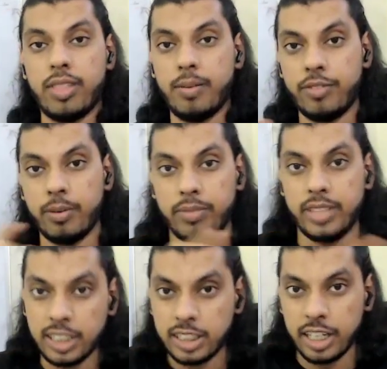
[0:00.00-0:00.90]
them from
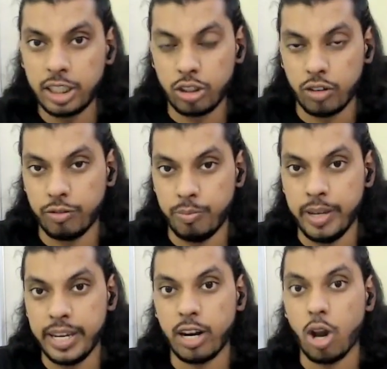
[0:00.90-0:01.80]
this list of
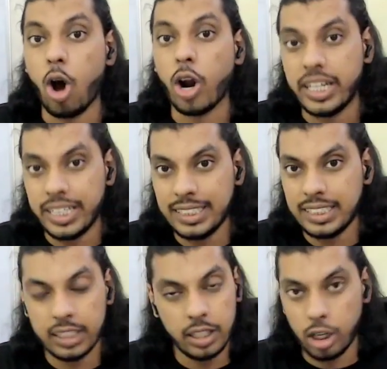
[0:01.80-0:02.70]
being an
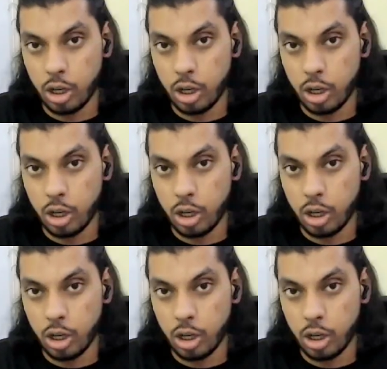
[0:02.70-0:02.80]
audience,